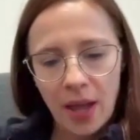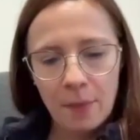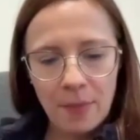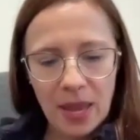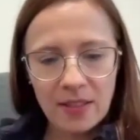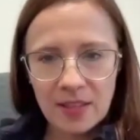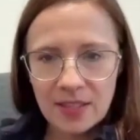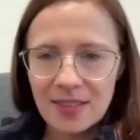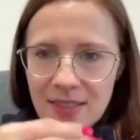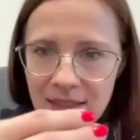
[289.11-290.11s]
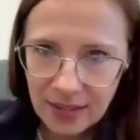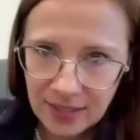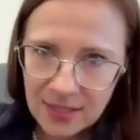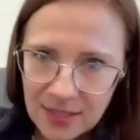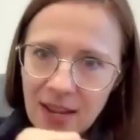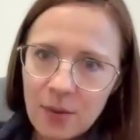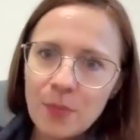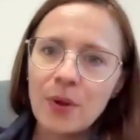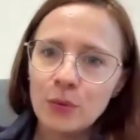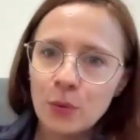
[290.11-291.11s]
make this next step
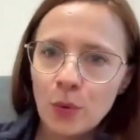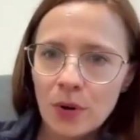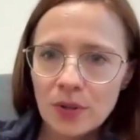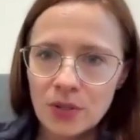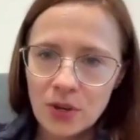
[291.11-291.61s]
towards